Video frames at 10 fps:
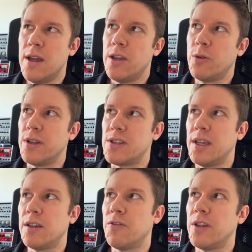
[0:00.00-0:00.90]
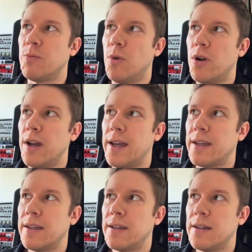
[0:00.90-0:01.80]
you can think of it more
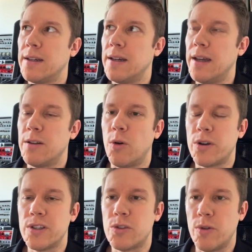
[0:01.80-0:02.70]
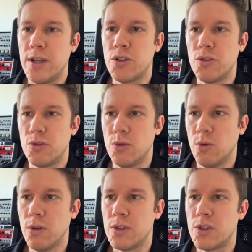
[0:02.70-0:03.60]
like an orchestration tool.